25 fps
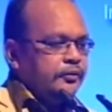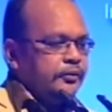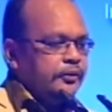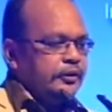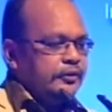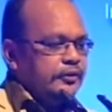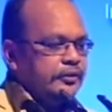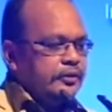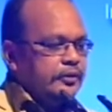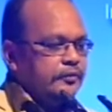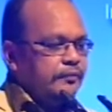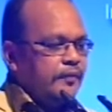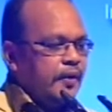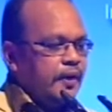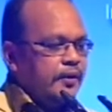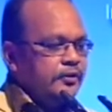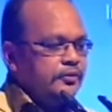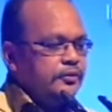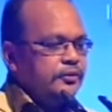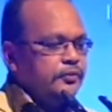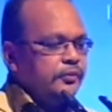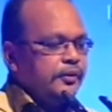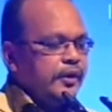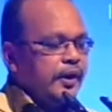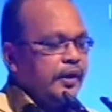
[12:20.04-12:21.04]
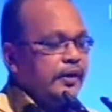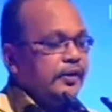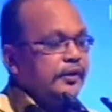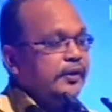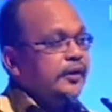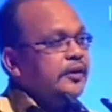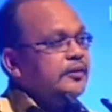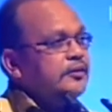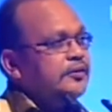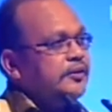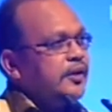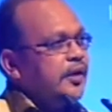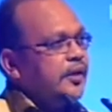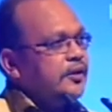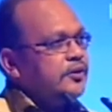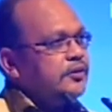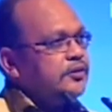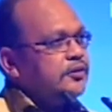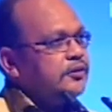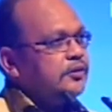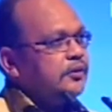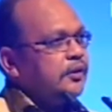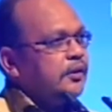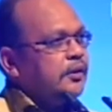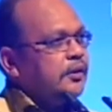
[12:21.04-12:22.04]
device, you can
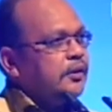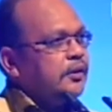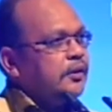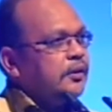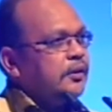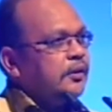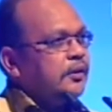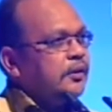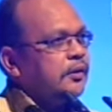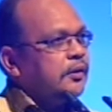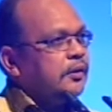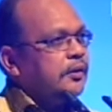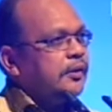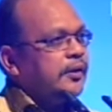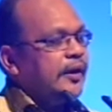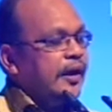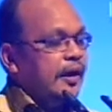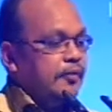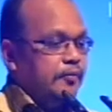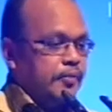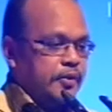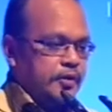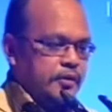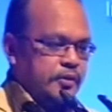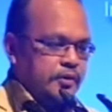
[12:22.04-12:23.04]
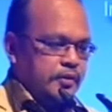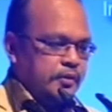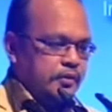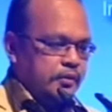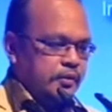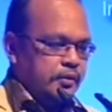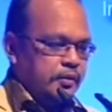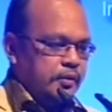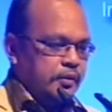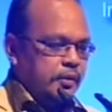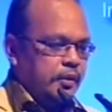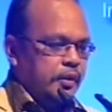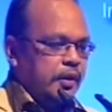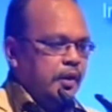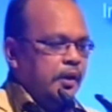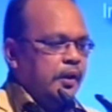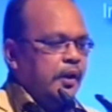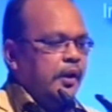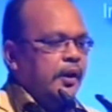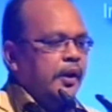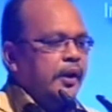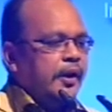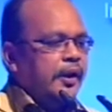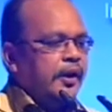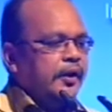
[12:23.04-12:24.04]
attach a camera,
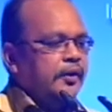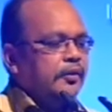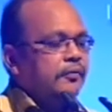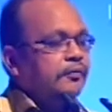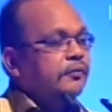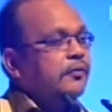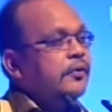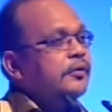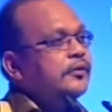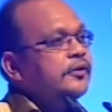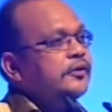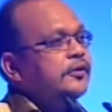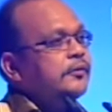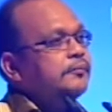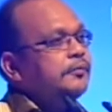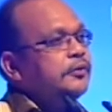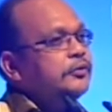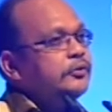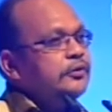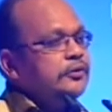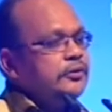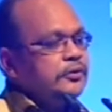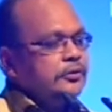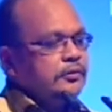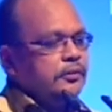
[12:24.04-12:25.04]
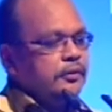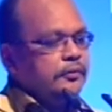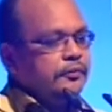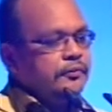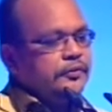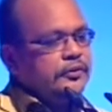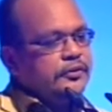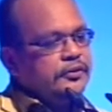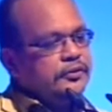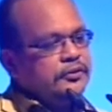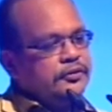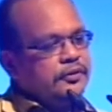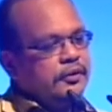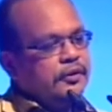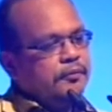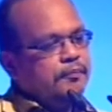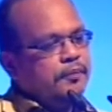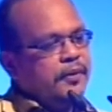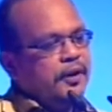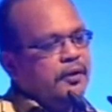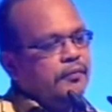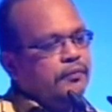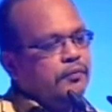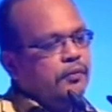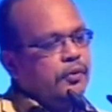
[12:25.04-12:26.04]
and of course the beauty of this
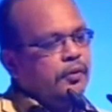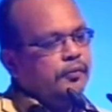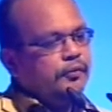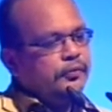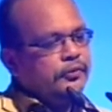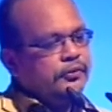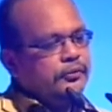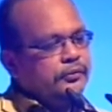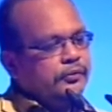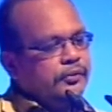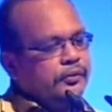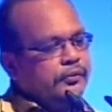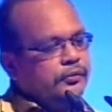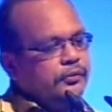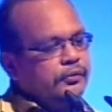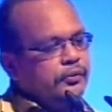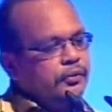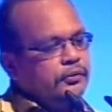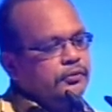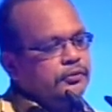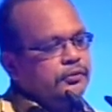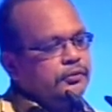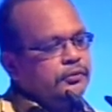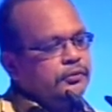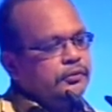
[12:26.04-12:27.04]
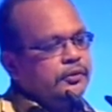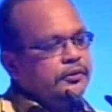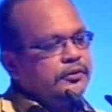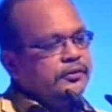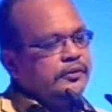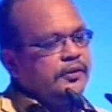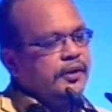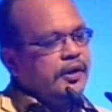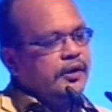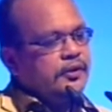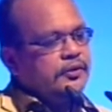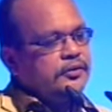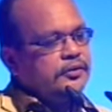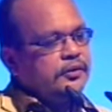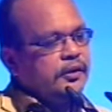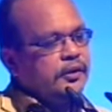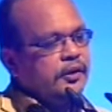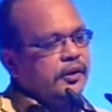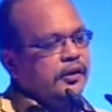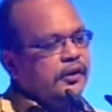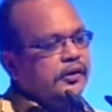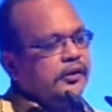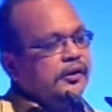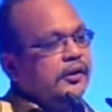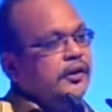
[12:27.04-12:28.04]
platform, you could also attach
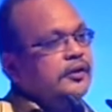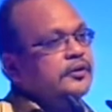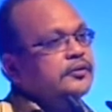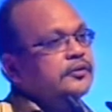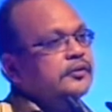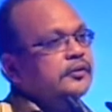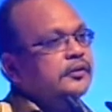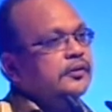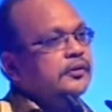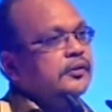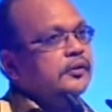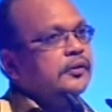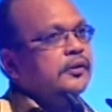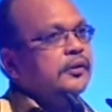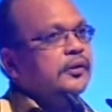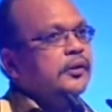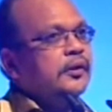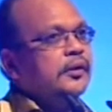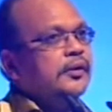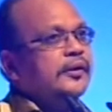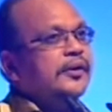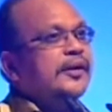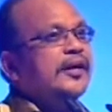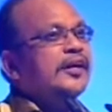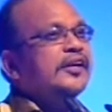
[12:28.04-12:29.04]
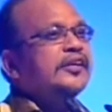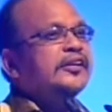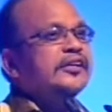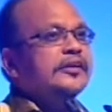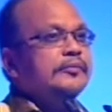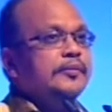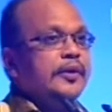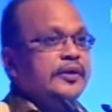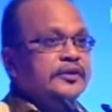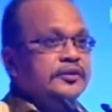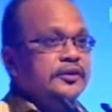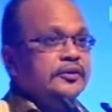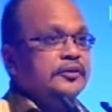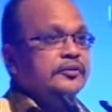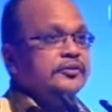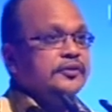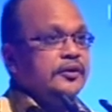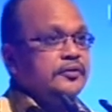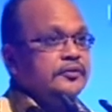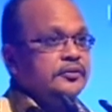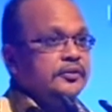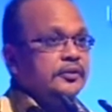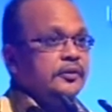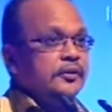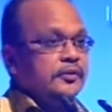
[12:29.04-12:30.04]
any other non-imaging
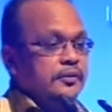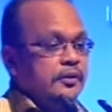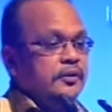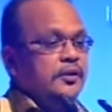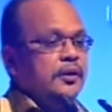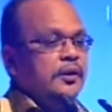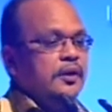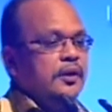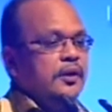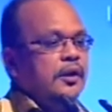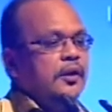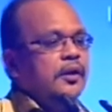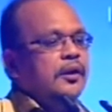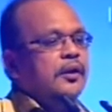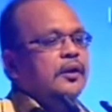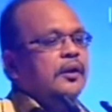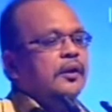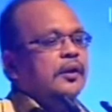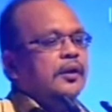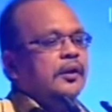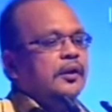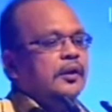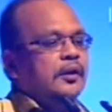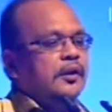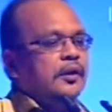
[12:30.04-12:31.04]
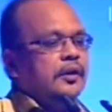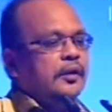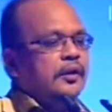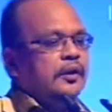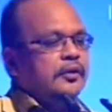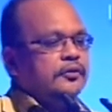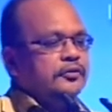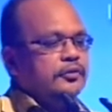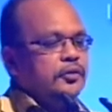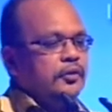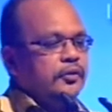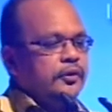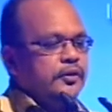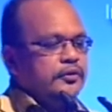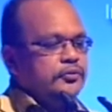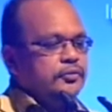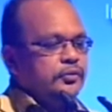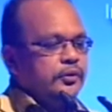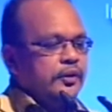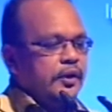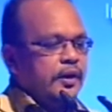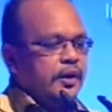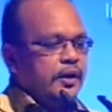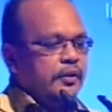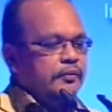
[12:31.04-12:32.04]
sensor, as long as
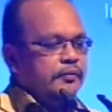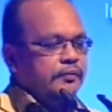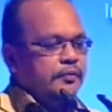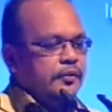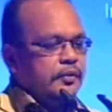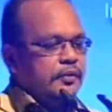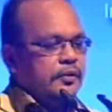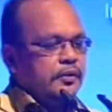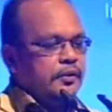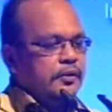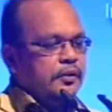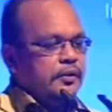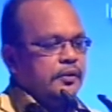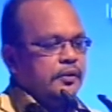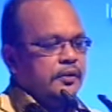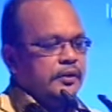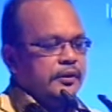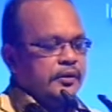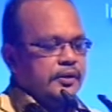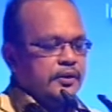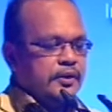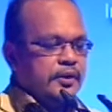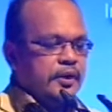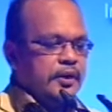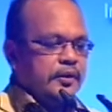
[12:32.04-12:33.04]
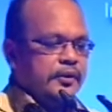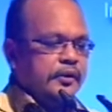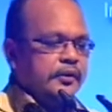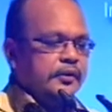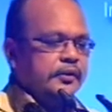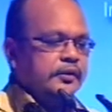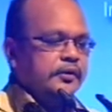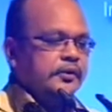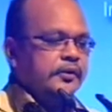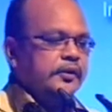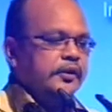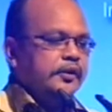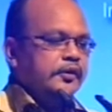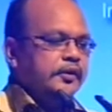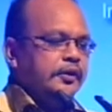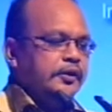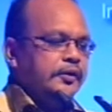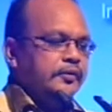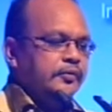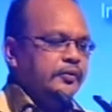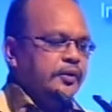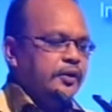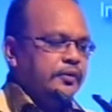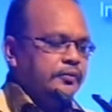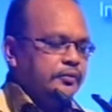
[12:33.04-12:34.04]
you have a card reader, and
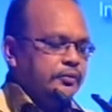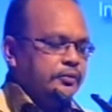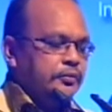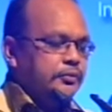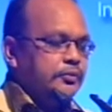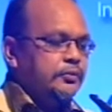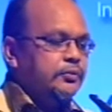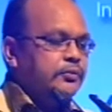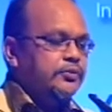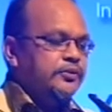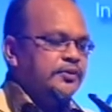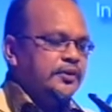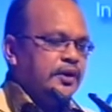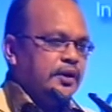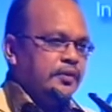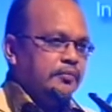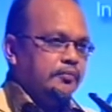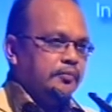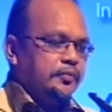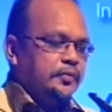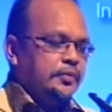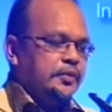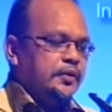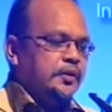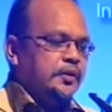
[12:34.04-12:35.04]
then you have to do some